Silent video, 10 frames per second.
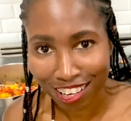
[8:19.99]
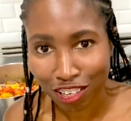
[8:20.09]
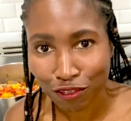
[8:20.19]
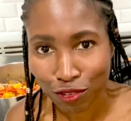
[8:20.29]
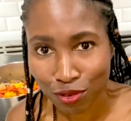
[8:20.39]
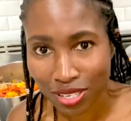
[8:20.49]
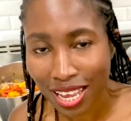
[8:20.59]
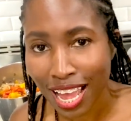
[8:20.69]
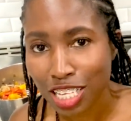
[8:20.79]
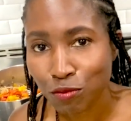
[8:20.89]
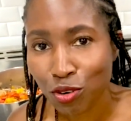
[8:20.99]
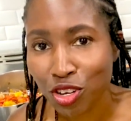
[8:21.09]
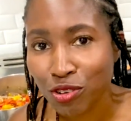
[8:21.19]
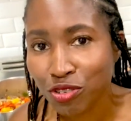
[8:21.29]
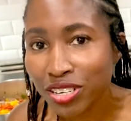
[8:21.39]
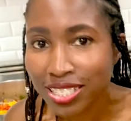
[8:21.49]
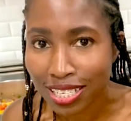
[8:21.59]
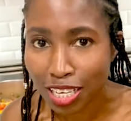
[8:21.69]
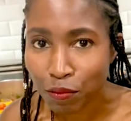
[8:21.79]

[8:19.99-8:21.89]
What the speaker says: food has more nutrients in it